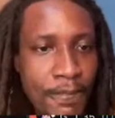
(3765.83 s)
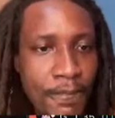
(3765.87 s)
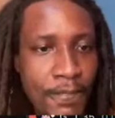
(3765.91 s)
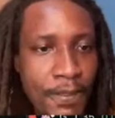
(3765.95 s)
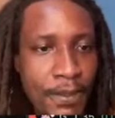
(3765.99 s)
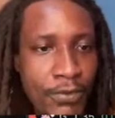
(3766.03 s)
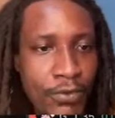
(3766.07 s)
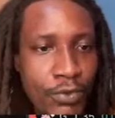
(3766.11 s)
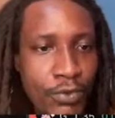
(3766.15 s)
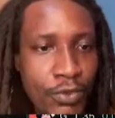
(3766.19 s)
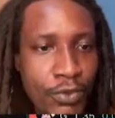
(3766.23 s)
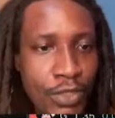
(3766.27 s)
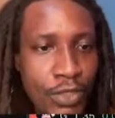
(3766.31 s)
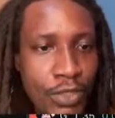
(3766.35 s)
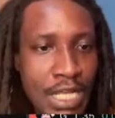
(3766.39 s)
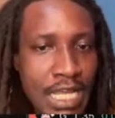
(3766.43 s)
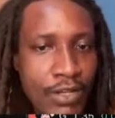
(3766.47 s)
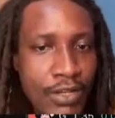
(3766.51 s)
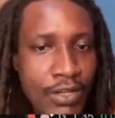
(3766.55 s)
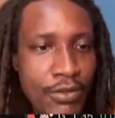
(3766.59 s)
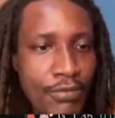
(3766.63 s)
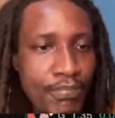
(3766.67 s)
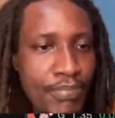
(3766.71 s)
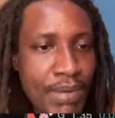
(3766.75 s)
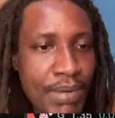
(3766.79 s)
so that I
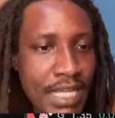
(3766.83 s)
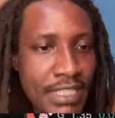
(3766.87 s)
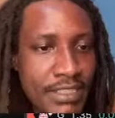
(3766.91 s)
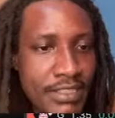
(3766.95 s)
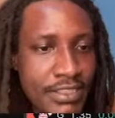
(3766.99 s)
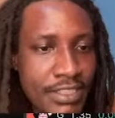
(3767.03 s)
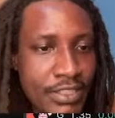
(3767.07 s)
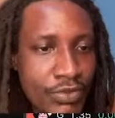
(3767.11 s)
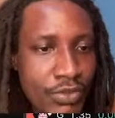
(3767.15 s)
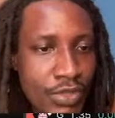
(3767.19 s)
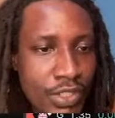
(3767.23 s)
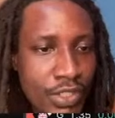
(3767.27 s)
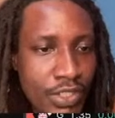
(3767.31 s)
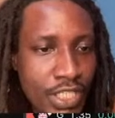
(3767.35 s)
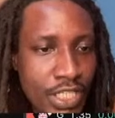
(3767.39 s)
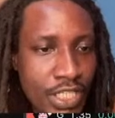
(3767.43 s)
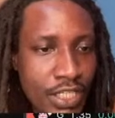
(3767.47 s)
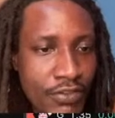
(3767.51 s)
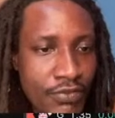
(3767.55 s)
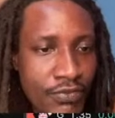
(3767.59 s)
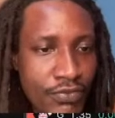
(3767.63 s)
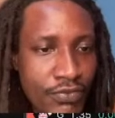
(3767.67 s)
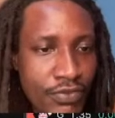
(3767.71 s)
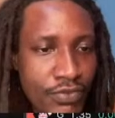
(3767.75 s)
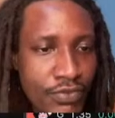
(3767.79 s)
don't pass the wrong
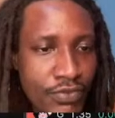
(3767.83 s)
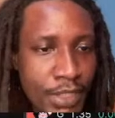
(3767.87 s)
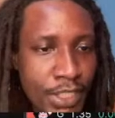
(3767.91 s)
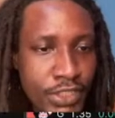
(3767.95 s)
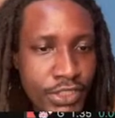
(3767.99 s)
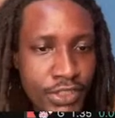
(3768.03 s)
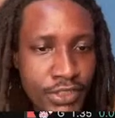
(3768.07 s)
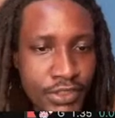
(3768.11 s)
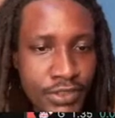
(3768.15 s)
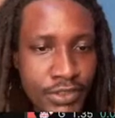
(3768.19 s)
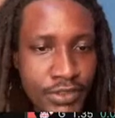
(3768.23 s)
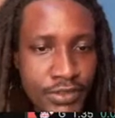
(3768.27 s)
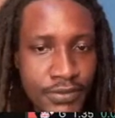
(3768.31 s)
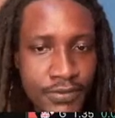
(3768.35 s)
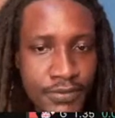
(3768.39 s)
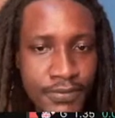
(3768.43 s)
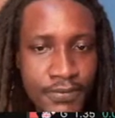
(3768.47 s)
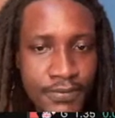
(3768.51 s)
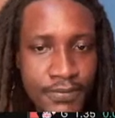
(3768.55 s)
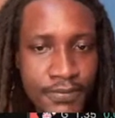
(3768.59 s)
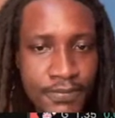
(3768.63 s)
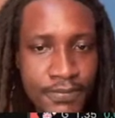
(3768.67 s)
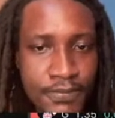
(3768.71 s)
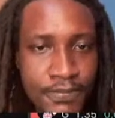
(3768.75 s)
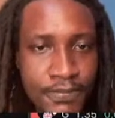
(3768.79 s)
information.
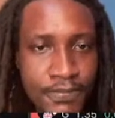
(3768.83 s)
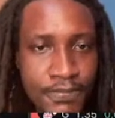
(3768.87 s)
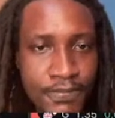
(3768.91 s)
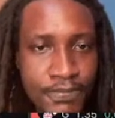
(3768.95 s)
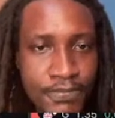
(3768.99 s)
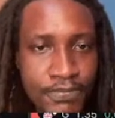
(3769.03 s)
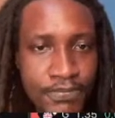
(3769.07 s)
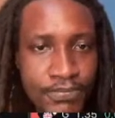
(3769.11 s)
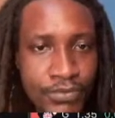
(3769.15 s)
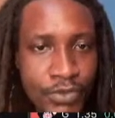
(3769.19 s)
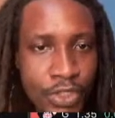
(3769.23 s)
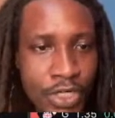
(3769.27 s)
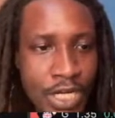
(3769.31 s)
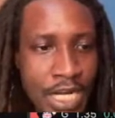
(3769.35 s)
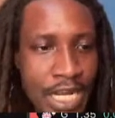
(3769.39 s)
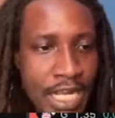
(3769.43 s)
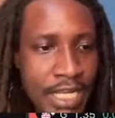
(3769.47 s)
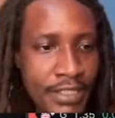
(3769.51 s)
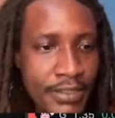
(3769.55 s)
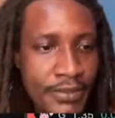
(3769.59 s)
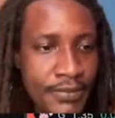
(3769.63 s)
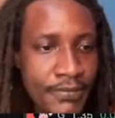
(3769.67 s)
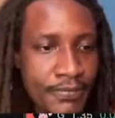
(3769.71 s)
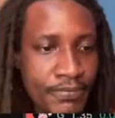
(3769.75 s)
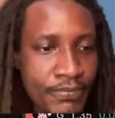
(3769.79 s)
All
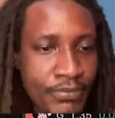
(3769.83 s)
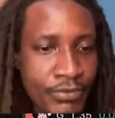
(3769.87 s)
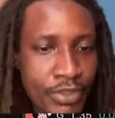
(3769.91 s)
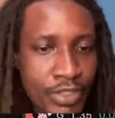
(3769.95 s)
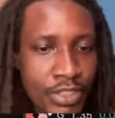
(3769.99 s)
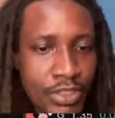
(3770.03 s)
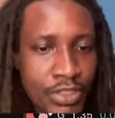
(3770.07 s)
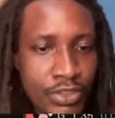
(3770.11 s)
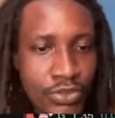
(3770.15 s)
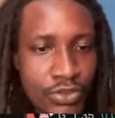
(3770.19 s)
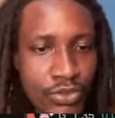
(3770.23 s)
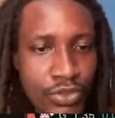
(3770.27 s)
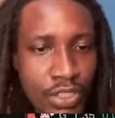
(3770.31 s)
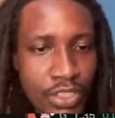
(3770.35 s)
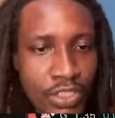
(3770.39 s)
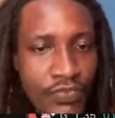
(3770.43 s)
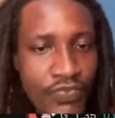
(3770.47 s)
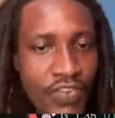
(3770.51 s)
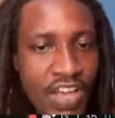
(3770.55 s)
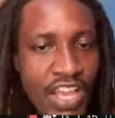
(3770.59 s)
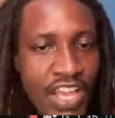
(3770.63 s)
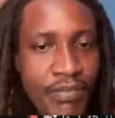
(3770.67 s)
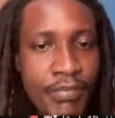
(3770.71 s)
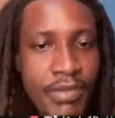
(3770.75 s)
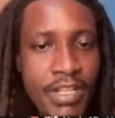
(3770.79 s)
right. So on the
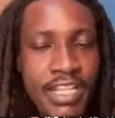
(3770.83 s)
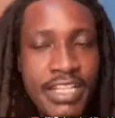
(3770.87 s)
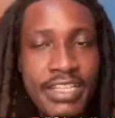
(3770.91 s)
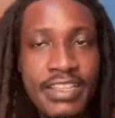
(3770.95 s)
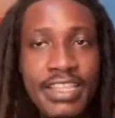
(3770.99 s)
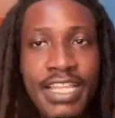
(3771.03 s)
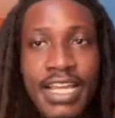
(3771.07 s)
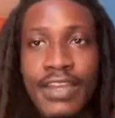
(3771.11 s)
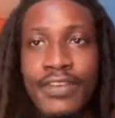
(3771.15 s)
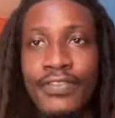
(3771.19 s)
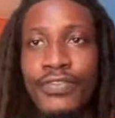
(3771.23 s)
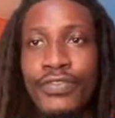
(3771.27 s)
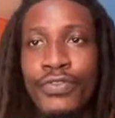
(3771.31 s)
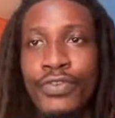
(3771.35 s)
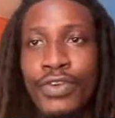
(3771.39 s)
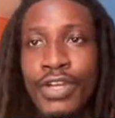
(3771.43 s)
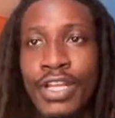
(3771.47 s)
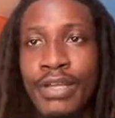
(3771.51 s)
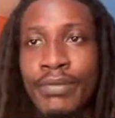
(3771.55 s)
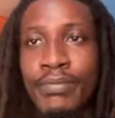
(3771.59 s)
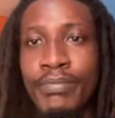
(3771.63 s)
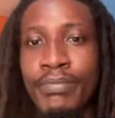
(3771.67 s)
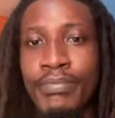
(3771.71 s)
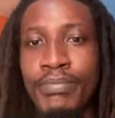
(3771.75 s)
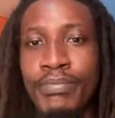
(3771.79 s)
5 minute time
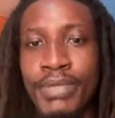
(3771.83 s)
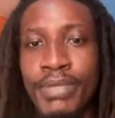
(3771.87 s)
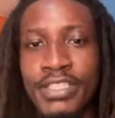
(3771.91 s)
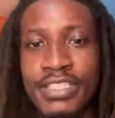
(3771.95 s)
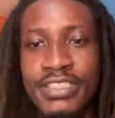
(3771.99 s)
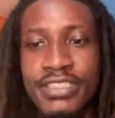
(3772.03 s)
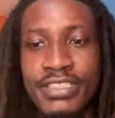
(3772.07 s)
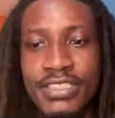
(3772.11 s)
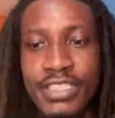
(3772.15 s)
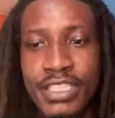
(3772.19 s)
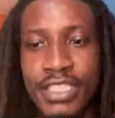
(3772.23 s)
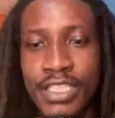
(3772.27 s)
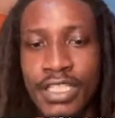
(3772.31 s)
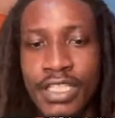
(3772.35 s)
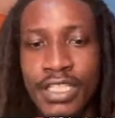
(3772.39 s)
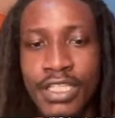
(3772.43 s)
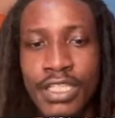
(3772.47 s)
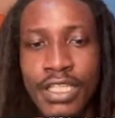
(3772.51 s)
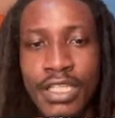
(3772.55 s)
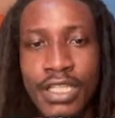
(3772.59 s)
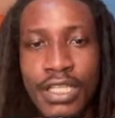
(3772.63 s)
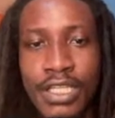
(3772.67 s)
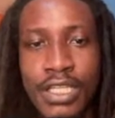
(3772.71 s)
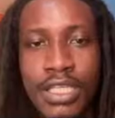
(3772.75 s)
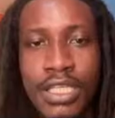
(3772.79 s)
frame, BTC
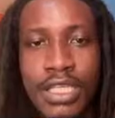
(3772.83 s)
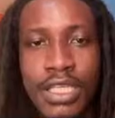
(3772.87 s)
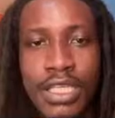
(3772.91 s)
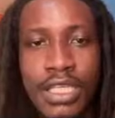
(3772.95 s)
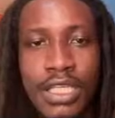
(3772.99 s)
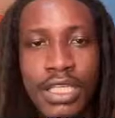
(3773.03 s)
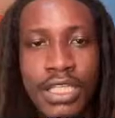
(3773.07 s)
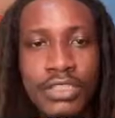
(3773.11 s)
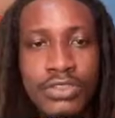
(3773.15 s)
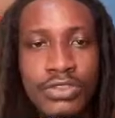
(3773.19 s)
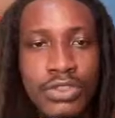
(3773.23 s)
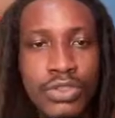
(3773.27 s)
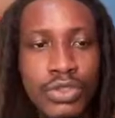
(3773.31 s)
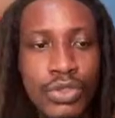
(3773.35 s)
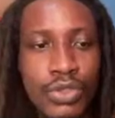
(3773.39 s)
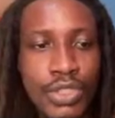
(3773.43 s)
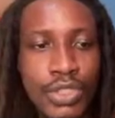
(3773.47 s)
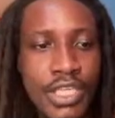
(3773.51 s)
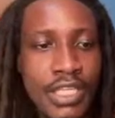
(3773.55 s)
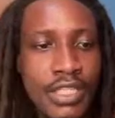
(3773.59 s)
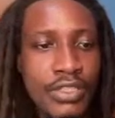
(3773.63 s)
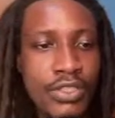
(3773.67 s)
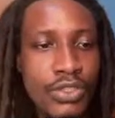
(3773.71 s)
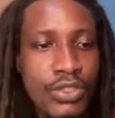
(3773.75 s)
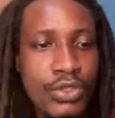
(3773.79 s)
is
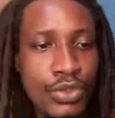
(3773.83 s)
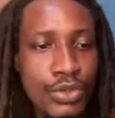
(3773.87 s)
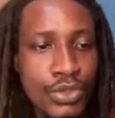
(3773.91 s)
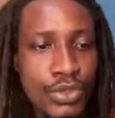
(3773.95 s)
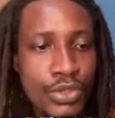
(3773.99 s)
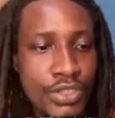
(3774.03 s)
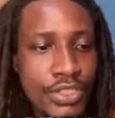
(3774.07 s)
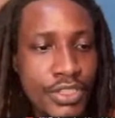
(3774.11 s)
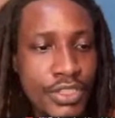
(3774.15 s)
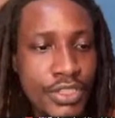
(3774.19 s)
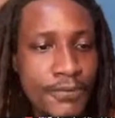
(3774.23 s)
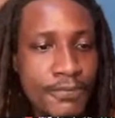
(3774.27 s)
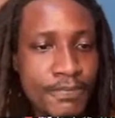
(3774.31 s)
looking good